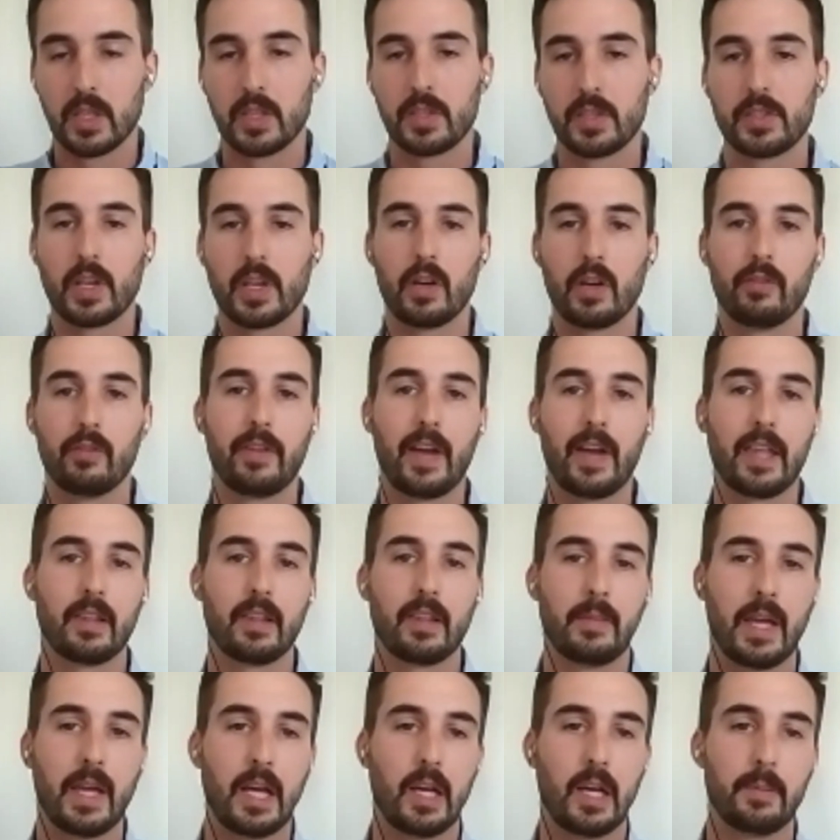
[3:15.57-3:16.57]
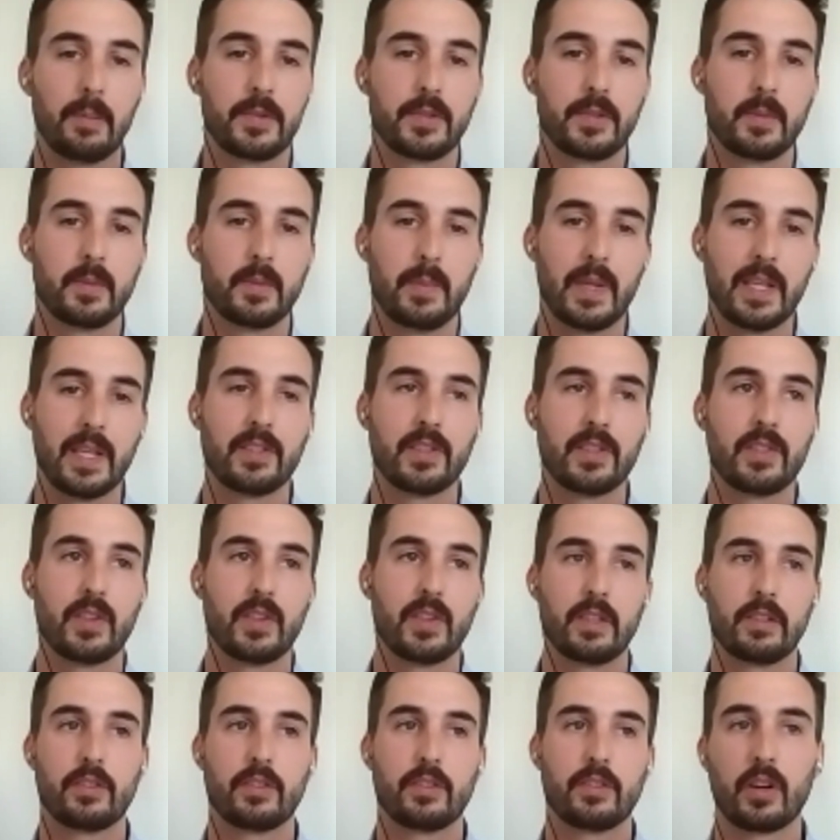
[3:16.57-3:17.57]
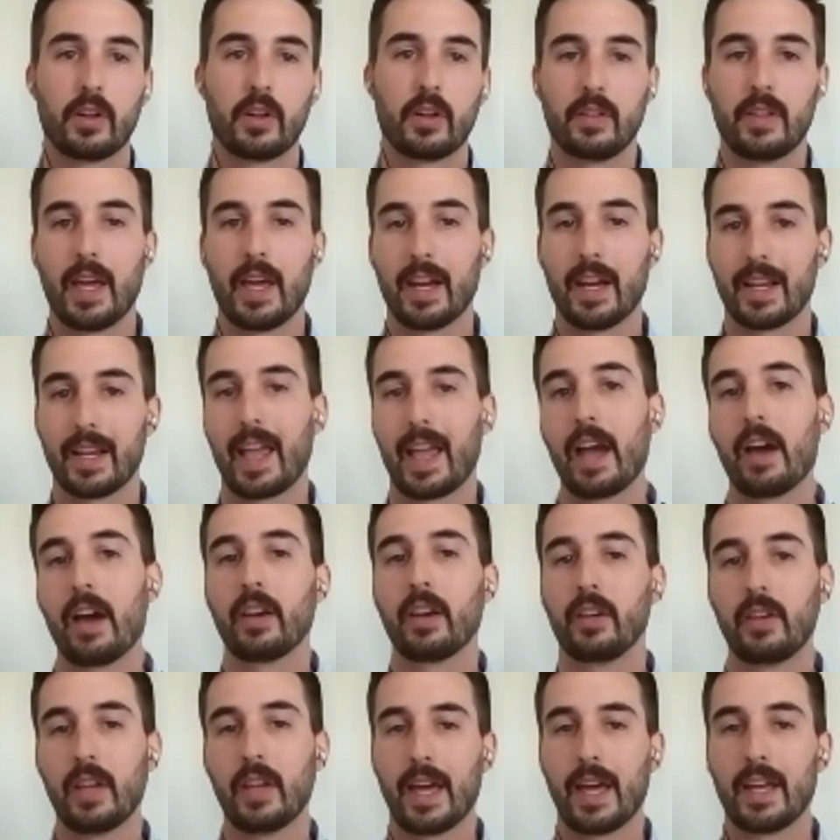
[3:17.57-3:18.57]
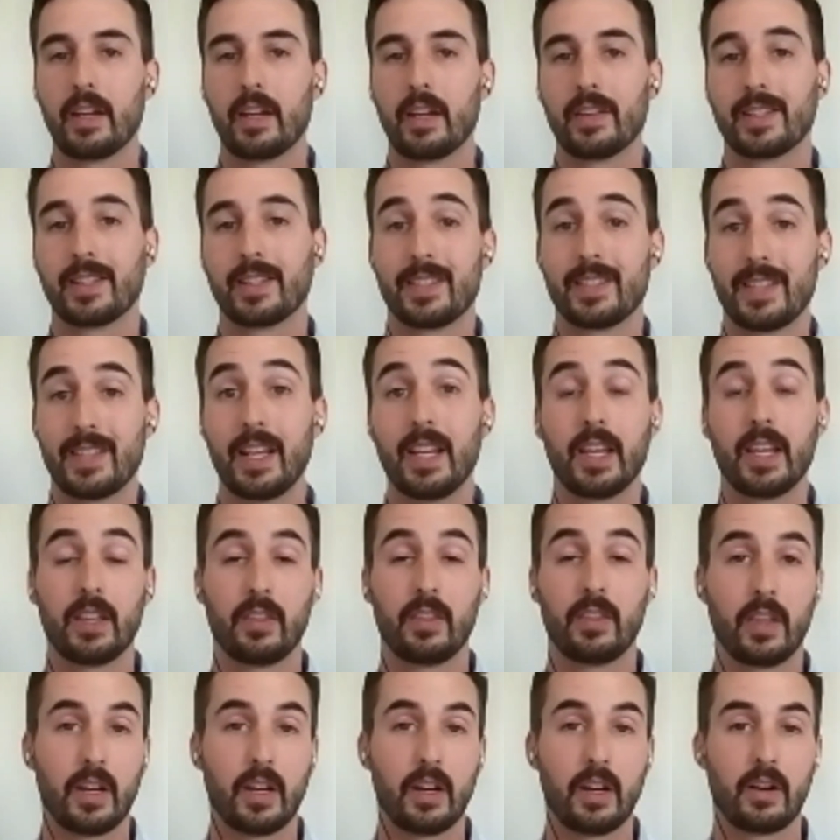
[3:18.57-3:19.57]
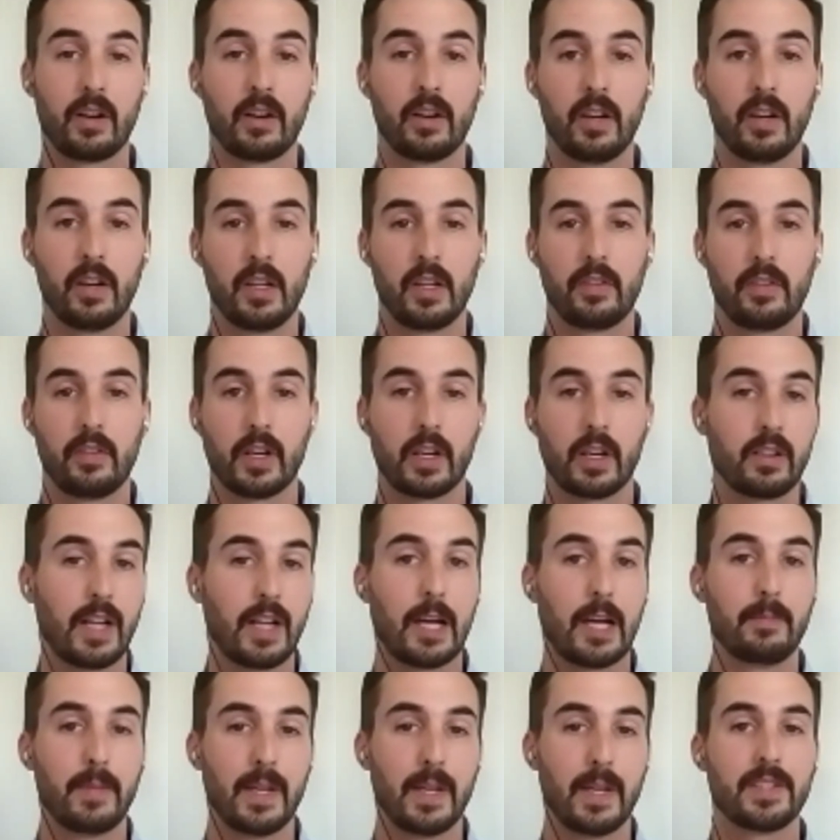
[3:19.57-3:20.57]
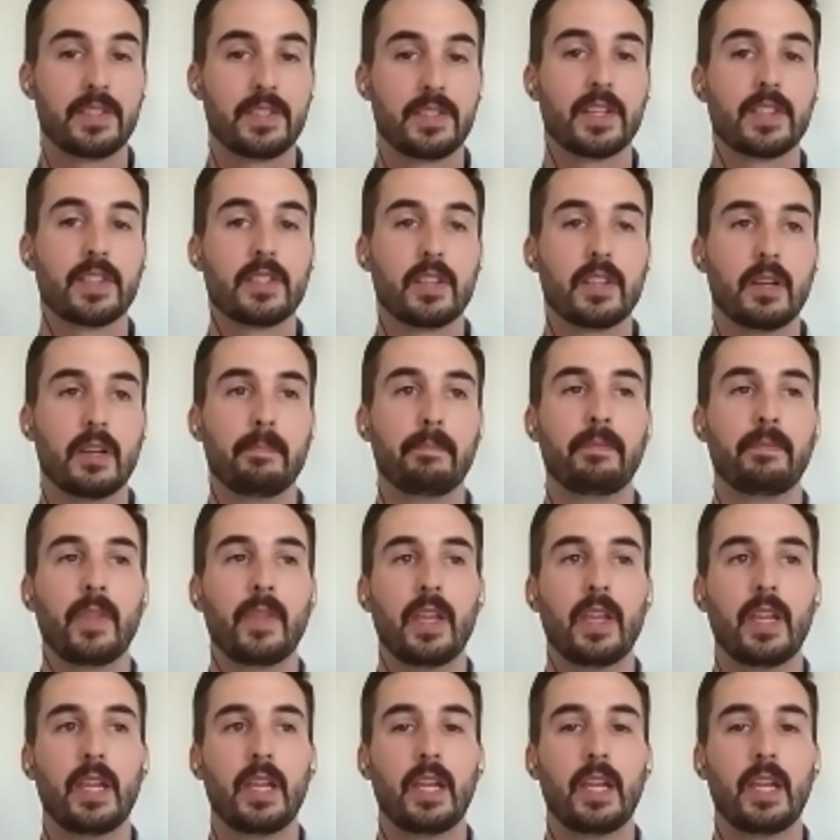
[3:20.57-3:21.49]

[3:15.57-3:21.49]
So Fathom helps businesses turn that accounting data that's sitting in their cloud-based system